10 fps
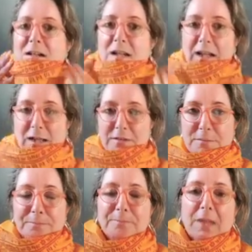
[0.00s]
London.
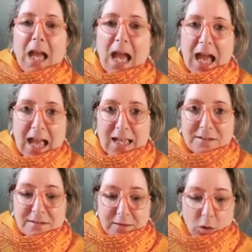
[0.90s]

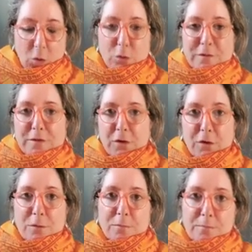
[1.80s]
And
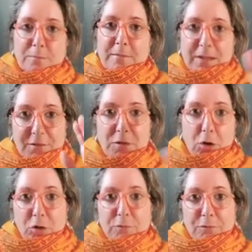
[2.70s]
also, if you're
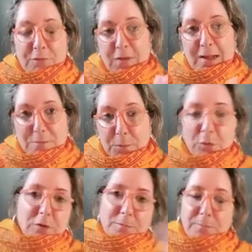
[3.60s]
on
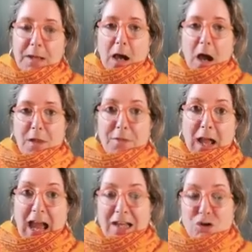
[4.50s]
Facebook,
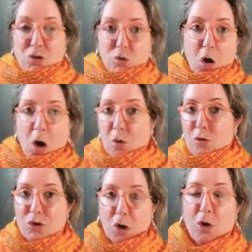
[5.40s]
the actual whole
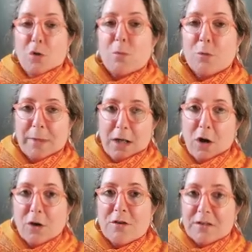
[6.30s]
show will be
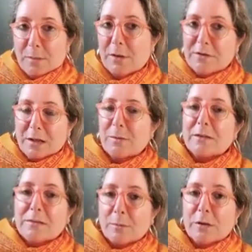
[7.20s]
on
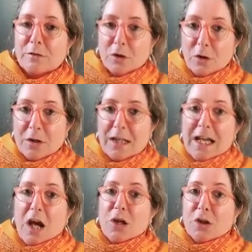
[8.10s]

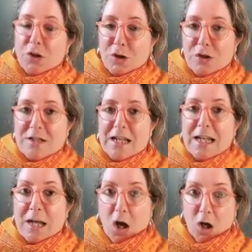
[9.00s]

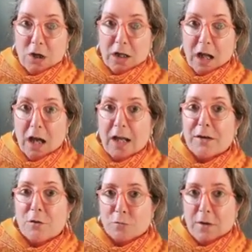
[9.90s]

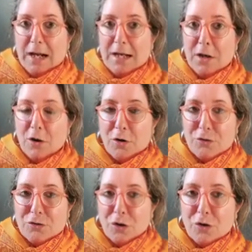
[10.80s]

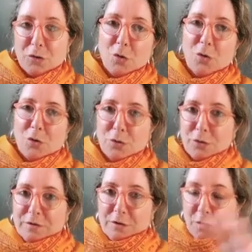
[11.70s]

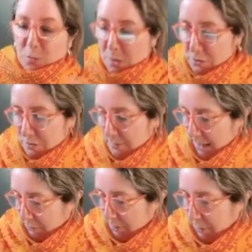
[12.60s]
www.unityonlineradio.org. So welcome
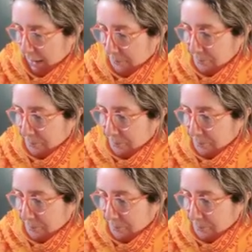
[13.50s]
everybody.